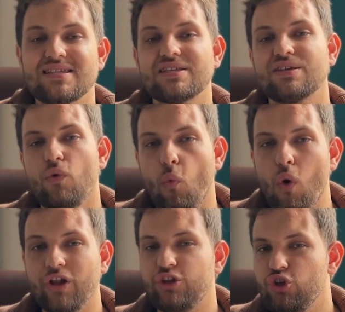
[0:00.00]
is
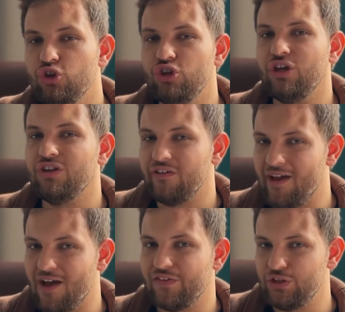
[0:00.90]
what you need to
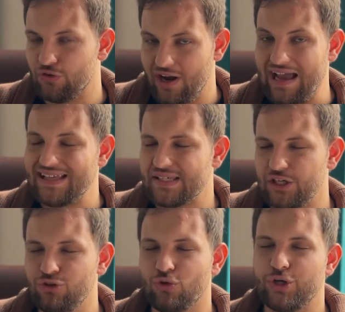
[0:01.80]
have in your ads
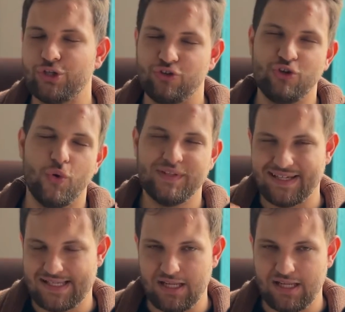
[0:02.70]
in order to go next